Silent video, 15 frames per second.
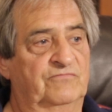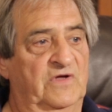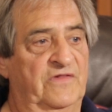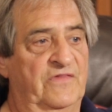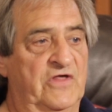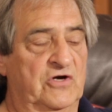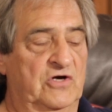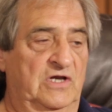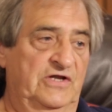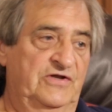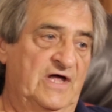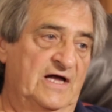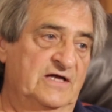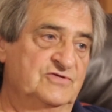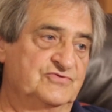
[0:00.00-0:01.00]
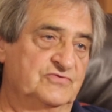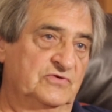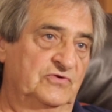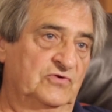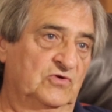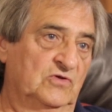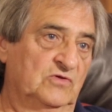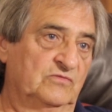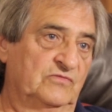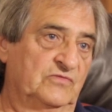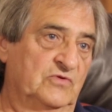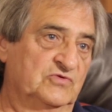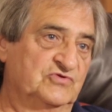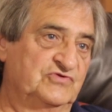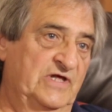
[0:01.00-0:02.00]
In the early days, there
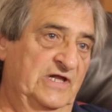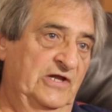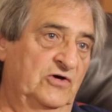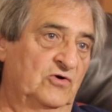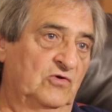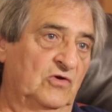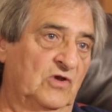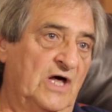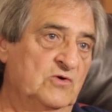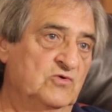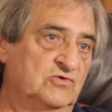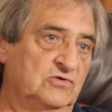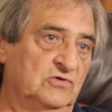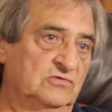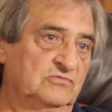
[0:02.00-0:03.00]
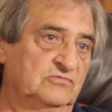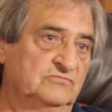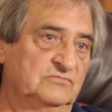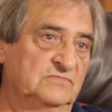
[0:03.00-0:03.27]
was nearly all local.